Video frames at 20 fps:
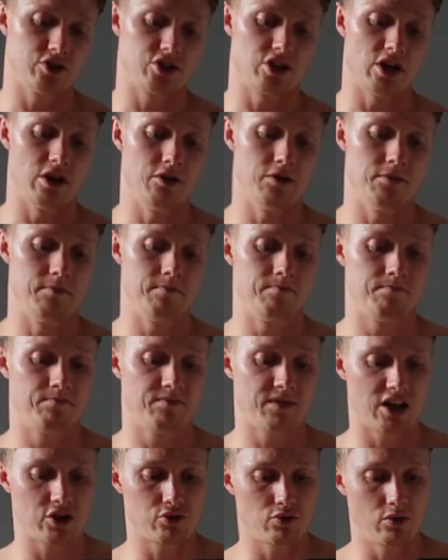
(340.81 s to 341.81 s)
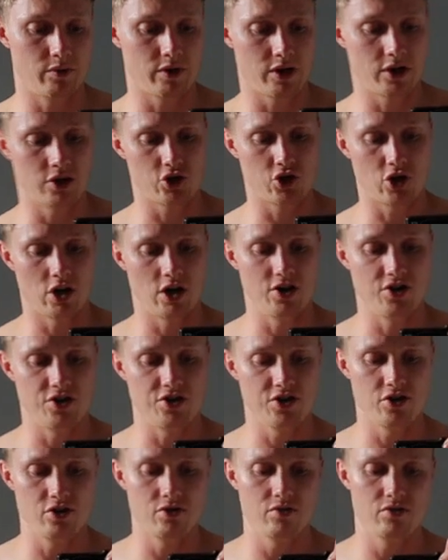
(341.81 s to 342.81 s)
So that's what we're going to try and
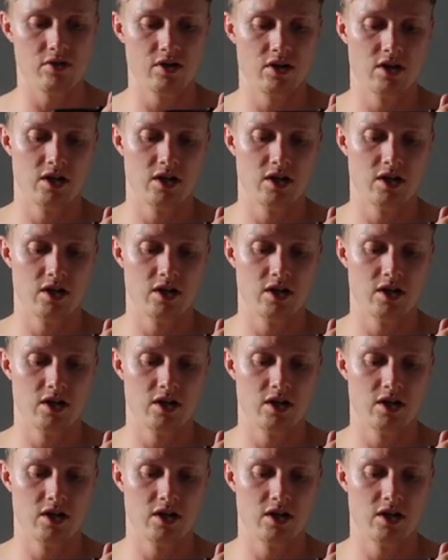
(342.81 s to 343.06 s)
do.